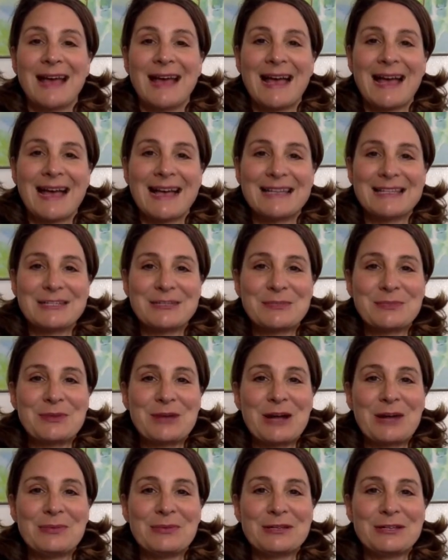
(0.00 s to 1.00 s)
As you
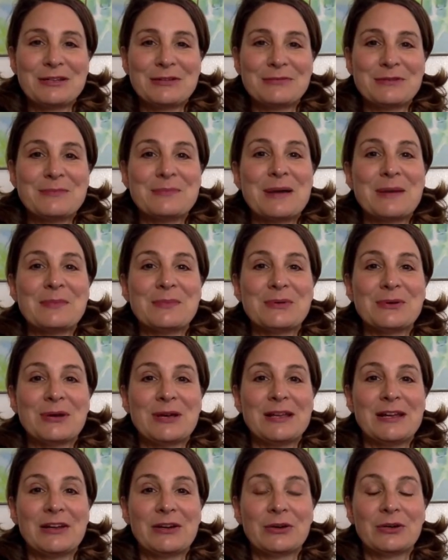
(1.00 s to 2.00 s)
probably remember in
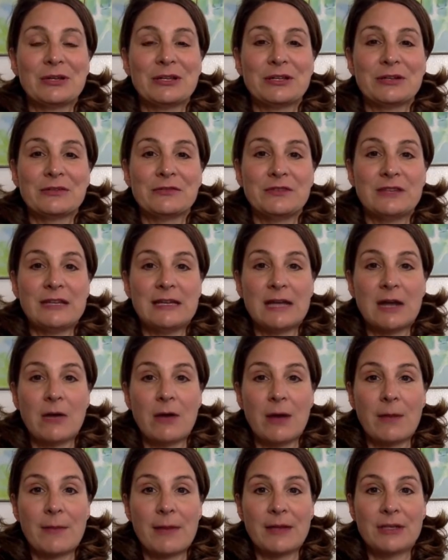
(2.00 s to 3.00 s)
an earlier video, I
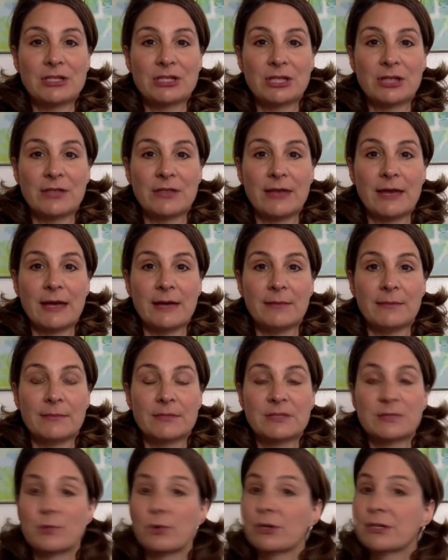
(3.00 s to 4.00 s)
mentioned that
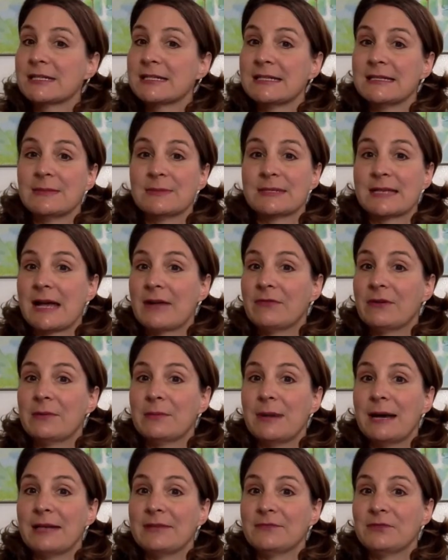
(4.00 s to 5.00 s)
sports teams have a
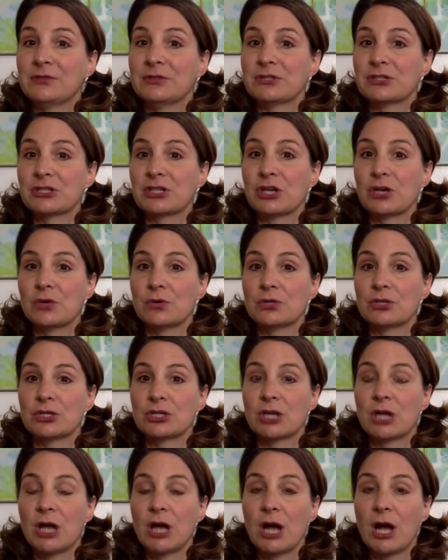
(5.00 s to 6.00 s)
mindfulness coach
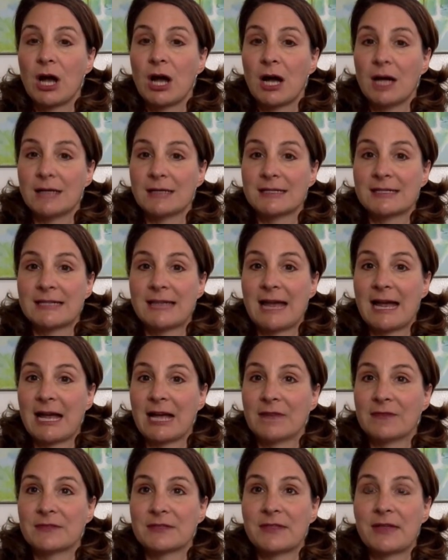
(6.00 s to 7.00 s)
on staff.
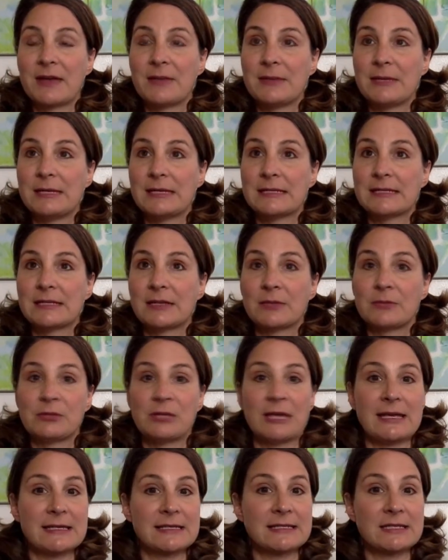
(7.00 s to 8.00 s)
So that means they're
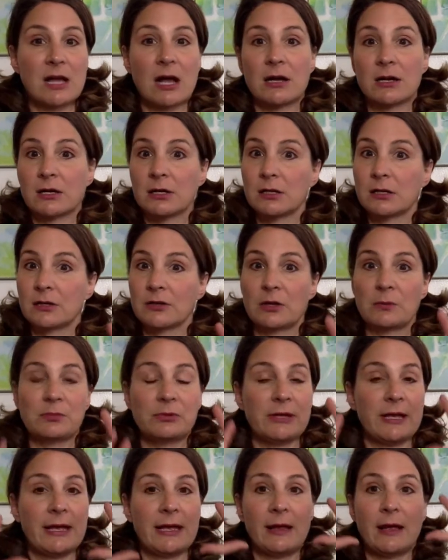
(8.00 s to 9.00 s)
playing soccer, they're
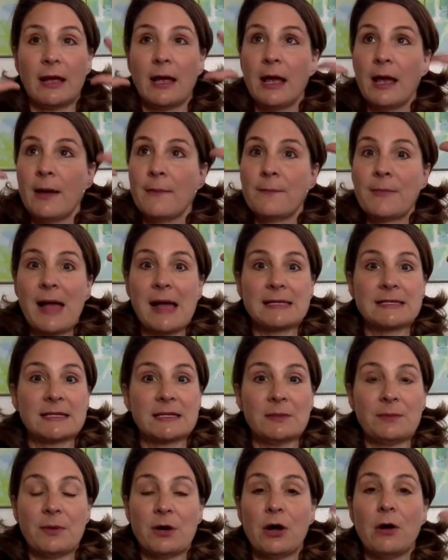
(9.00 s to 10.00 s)
playing
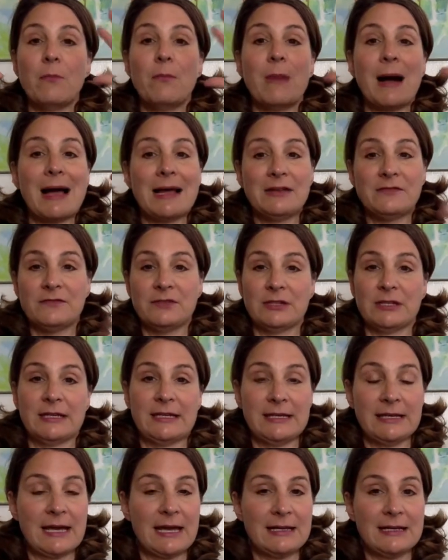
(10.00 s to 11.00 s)
basketball
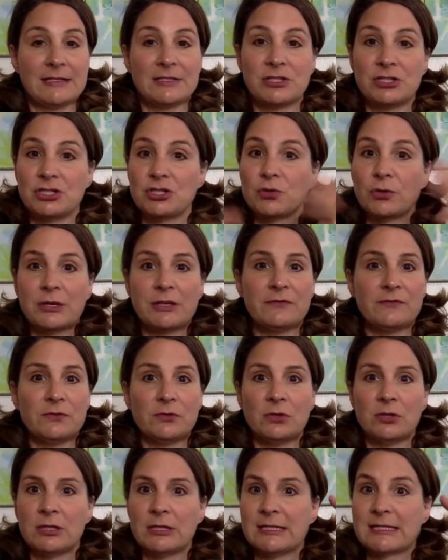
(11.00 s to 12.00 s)
mindfully, and it's
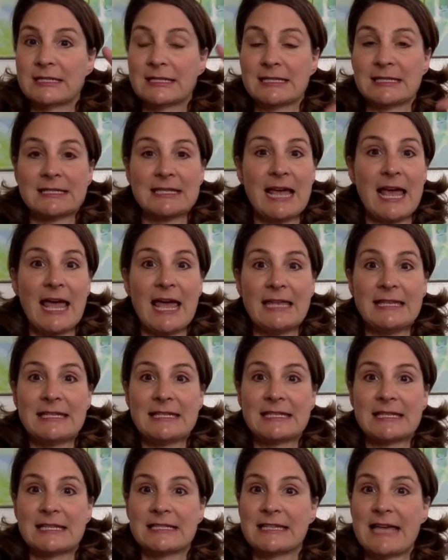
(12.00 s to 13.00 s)
joyful, it's
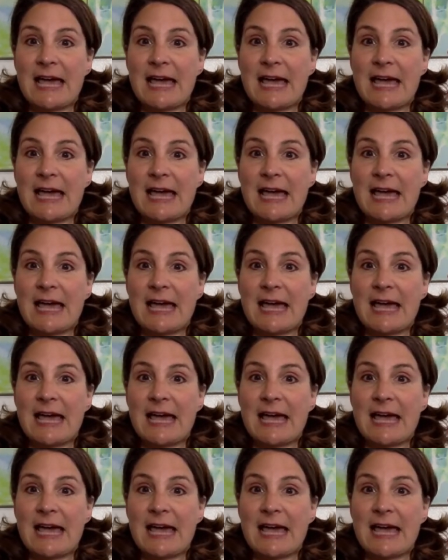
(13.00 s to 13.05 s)
intense, it's